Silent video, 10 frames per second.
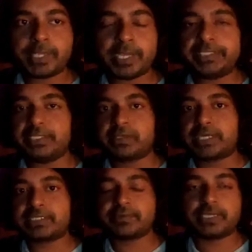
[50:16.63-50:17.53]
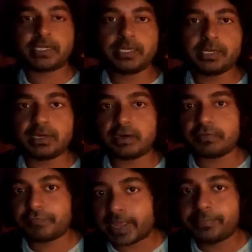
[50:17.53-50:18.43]
I think you guys have done a
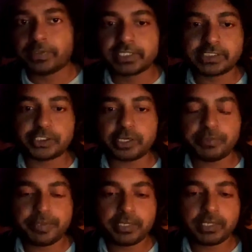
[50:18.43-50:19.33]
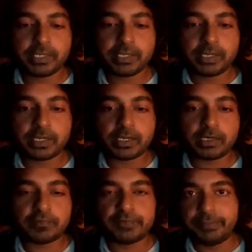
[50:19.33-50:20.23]
fabulous job.
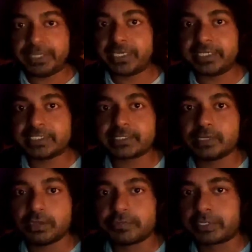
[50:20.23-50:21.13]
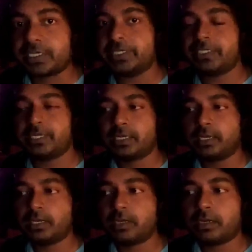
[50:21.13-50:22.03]
Filmmaking takes a lot of grit
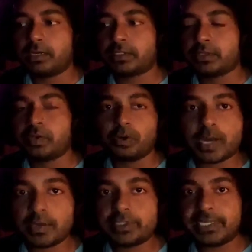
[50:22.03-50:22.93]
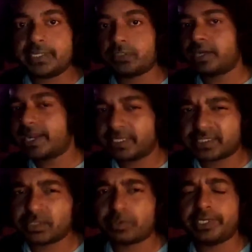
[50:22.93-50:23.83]
to go out there, to write a
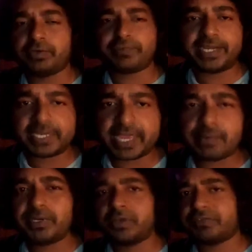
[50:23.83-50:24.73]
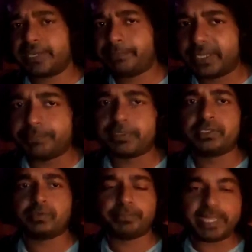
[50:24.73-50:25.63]
story, to find a camera, to find people,
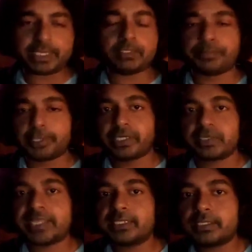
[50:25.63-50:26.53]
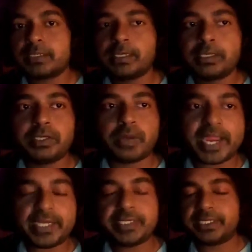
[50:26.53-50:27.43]
to put it together, to
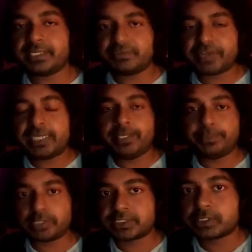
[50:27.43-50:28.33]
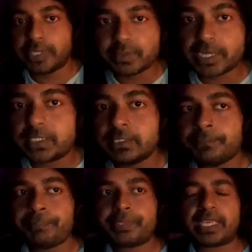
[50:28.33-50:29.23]
edit it and finally put a story together.
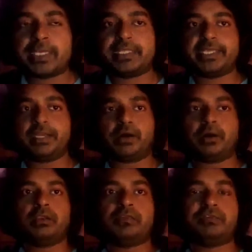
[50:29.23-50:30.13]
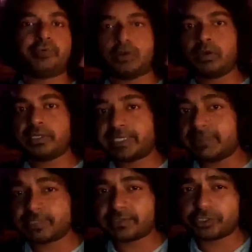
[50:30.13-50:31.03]
And I think all four
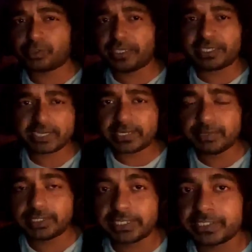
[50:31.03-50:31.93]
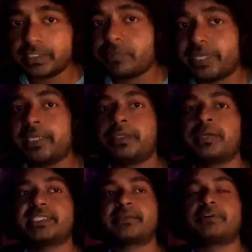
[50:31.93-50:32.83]
teams have shown incredible grit in the way you
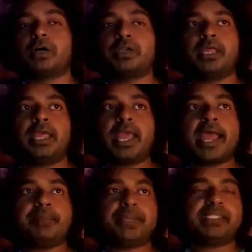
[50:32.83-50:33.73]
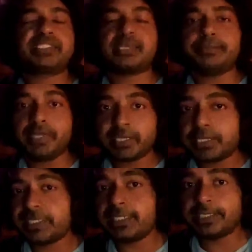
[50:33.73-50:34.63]
guys have gone and made some
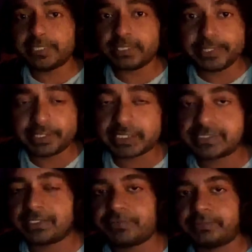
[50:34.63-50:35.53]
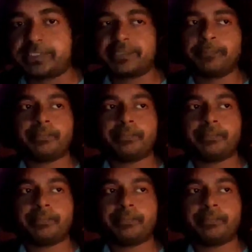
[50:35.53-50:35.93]
really, really interesting films.